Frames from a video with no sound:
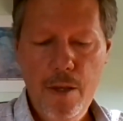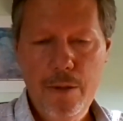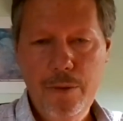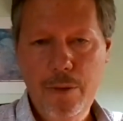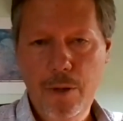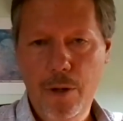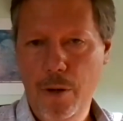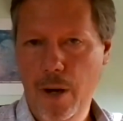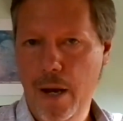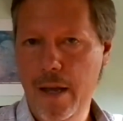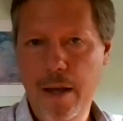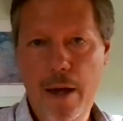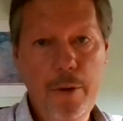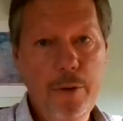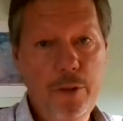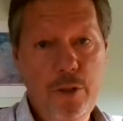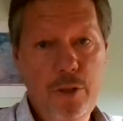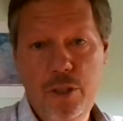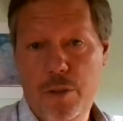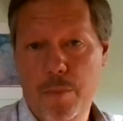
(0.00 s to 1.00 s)
So right, I
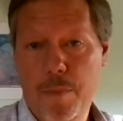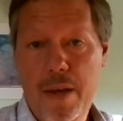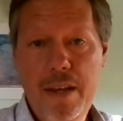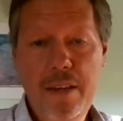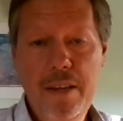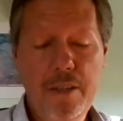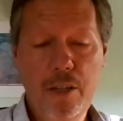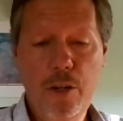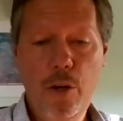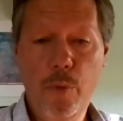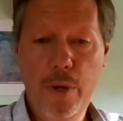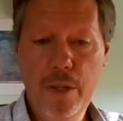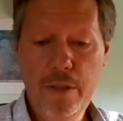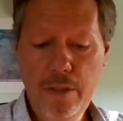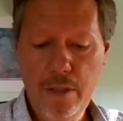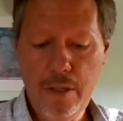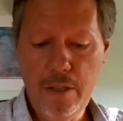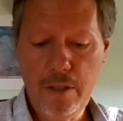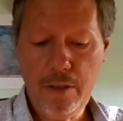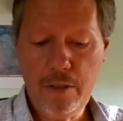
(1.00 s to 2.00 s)
was just amazing
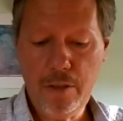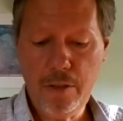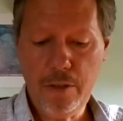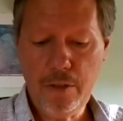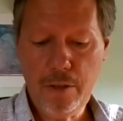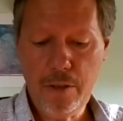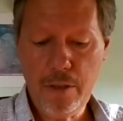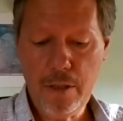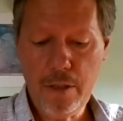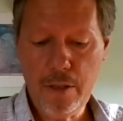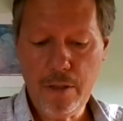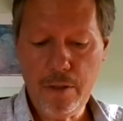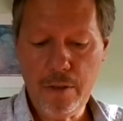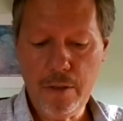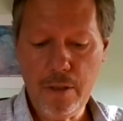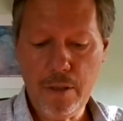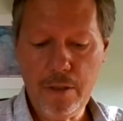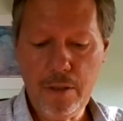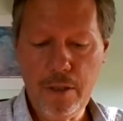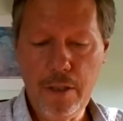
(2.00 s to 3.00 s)
coincidences to
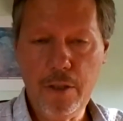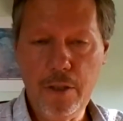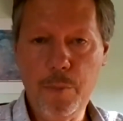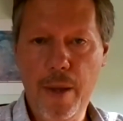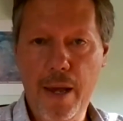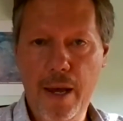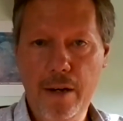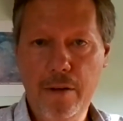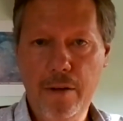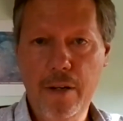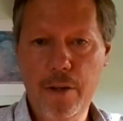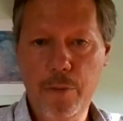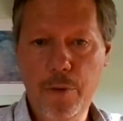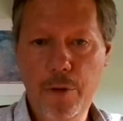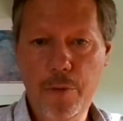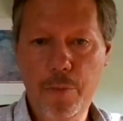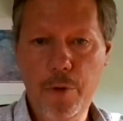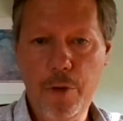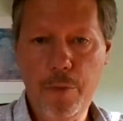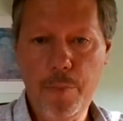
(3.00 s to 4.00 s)
his uh, to his background
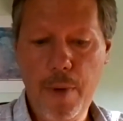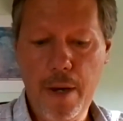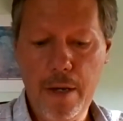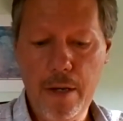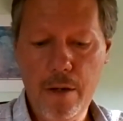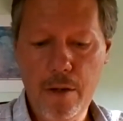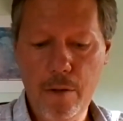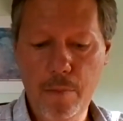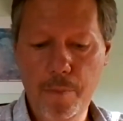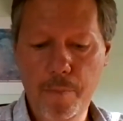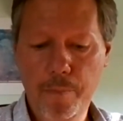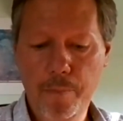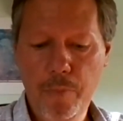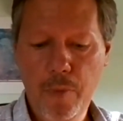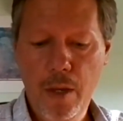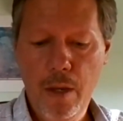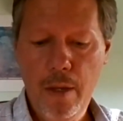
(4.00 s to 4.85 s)
with with my own.